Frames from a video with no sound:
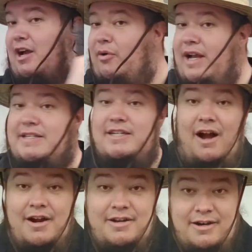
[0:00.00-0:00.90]
a crazy
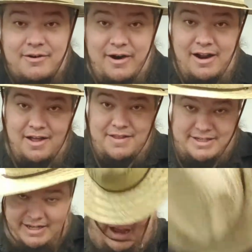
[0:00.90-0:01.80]
gardener wearing all
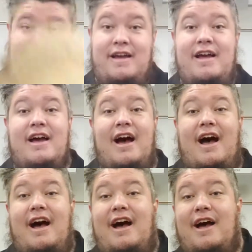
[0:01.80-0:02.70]
this stuff.
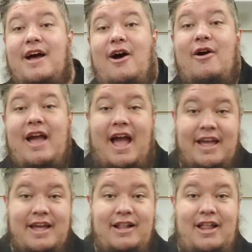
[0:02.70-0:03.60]

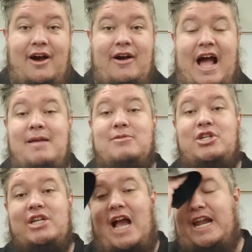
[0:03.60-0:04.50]
Okay, hello, I am
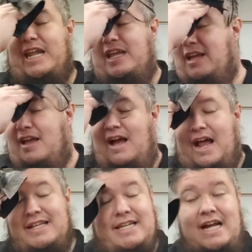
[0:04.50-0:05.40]
shiny.
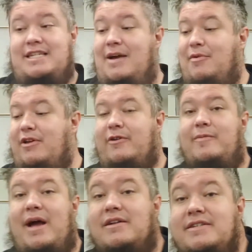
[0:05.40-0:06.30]
I just got done with a
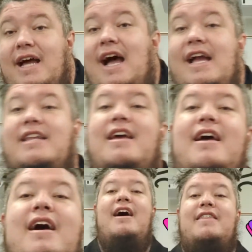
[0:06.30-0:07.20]
group outside.
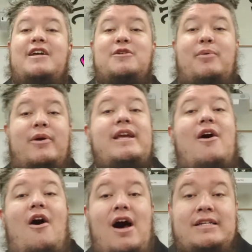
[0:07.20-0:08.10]
Things are
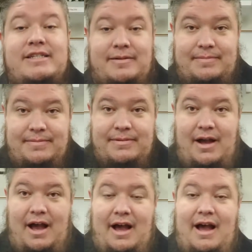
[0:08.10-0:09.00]
pretty awesome.
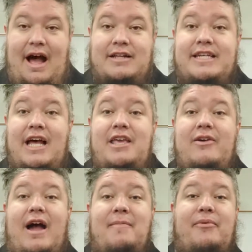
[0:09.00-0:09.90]
I'll tell
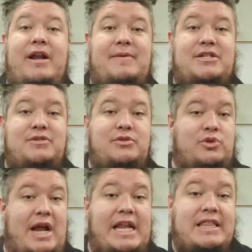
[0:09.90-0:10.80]
you, I pretty much
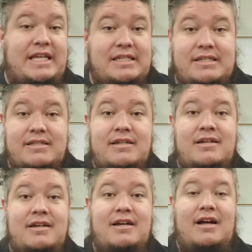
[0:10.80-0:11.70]
dreaded this
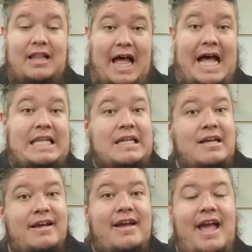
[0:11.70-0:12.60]
a lot,
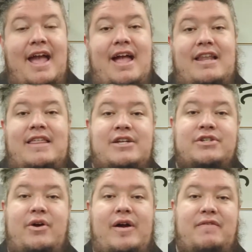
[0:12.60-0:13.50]
and
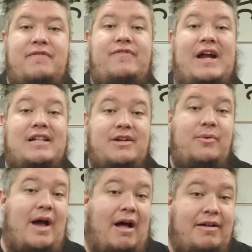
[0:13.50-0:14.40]
things are going fairly
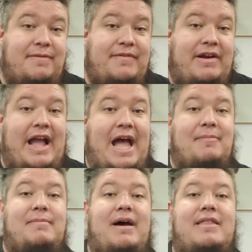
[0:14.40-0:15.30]
well, and I'm very
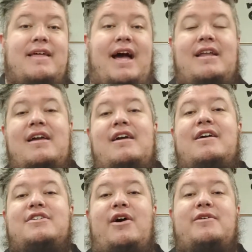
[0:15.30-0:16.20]
happy about that.
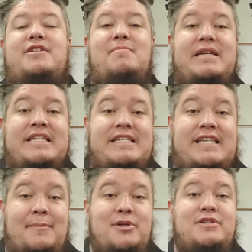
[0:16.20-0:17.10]
So some
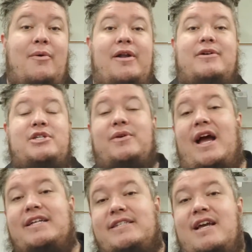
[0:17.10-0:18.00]
misconceptions I want to
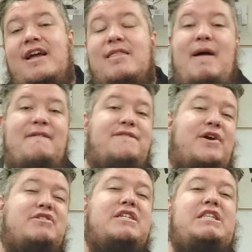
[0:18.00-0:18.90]
address. My
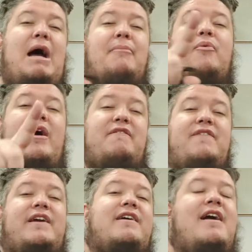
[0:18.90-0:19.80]
first and number one
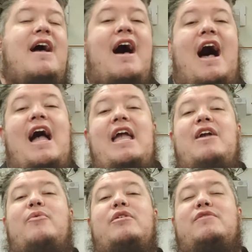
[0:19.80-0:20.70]
fear,
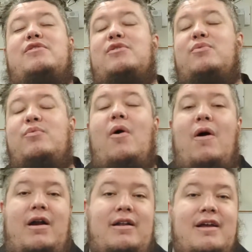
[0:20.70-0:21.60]
I would have
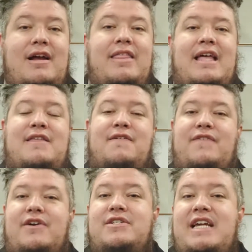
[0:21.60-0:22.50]
sworn that the
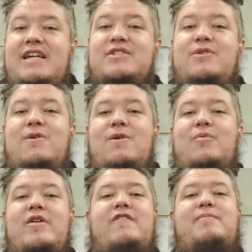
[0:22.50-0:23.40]
first day of
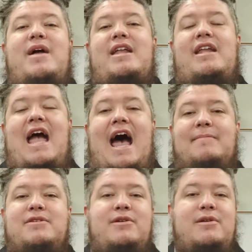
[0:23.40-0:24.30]
school would have been an
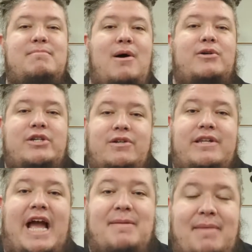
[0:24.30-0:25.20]
absolute
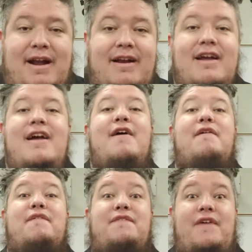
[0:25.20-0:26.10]
emotional nightmare.
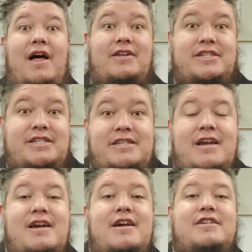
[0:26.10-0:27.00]
False!
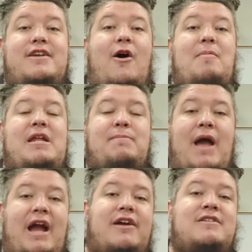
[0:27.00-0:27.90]
So many
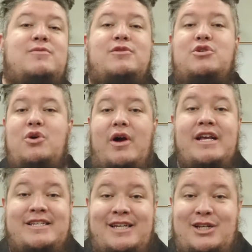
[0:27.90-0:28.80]
parents were
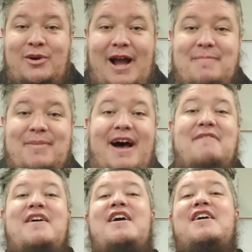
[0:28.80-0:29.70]
joyous to drop
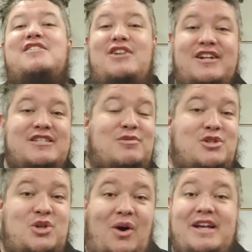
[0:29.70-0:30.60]
off. Students were
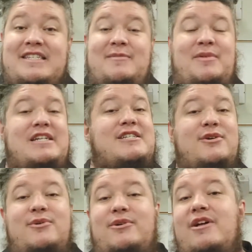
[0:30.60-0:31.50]
joyous to be at
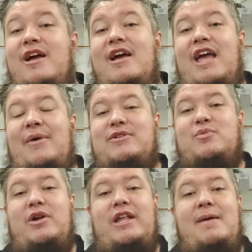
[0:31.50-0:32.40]
school. It
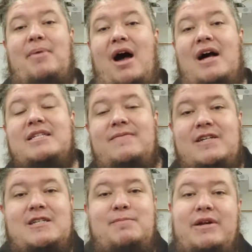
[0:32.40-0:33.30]
was really a positive
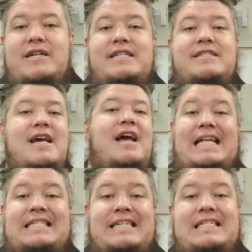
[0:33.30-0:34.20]
experience. I
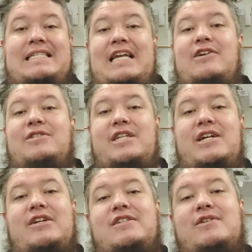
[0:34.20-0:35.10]
didn't see a single
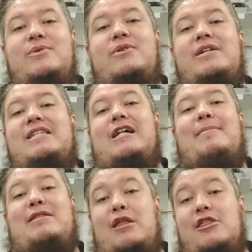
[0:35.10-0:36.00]
tear at school until
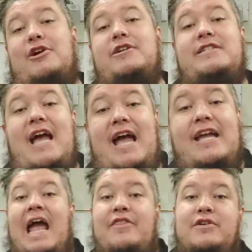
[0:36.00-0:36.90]
about the third
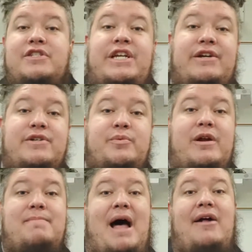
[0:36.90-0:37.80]
day. And those tears
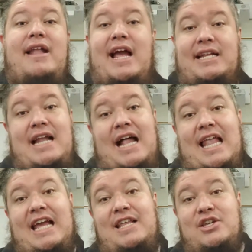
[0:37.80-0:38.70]
were about like not
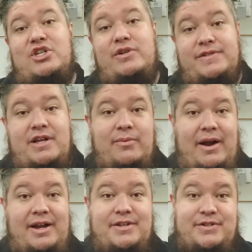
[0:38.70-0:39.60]
liking the shoes they're wearing to